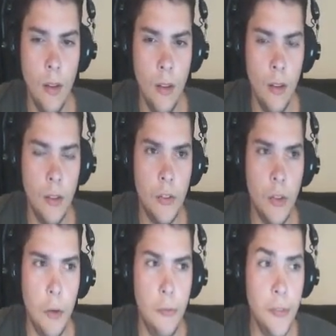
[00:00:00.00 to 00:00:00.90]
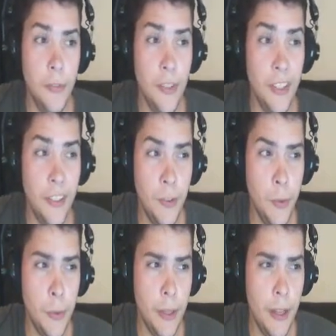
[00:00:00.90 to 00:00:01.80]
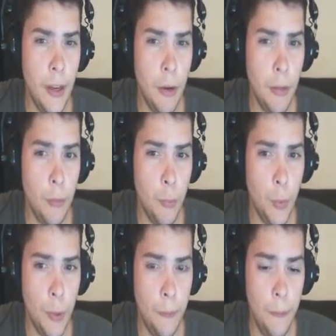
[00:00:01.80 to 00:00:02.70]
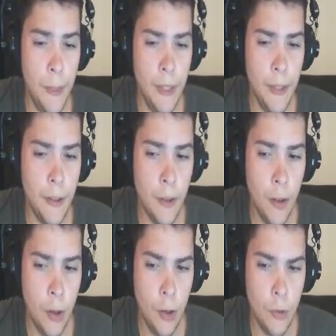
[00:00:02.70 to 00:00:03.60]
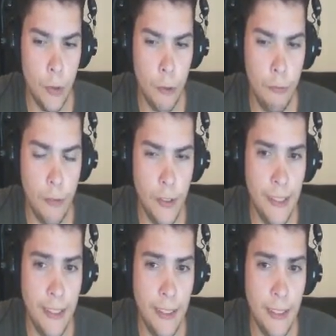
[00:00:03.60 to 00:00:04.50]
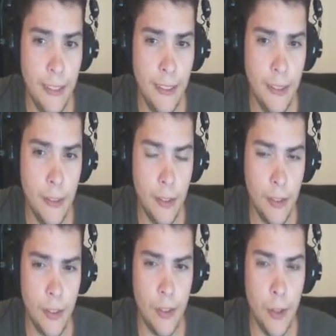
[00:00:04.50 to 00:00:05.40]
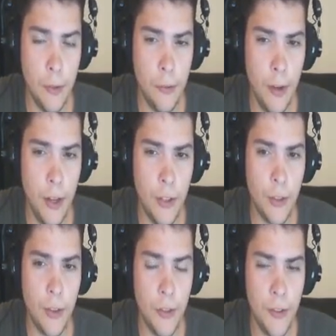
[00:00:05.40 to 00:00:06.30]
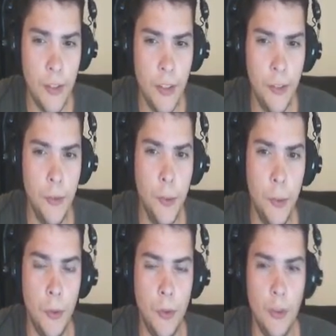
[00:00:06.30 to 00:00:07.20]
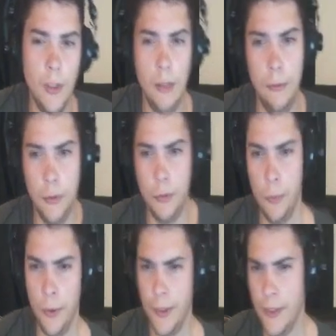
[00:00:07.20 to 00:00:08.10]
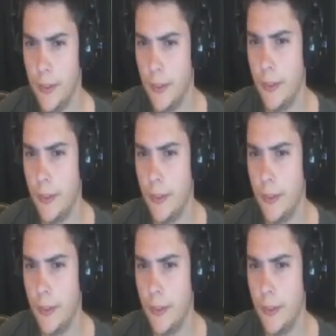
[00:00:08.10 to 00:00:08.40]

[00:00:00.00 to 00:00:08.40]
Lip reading: So 52k health would be roughly start of Icecairn Citadel levels, wouldn't it?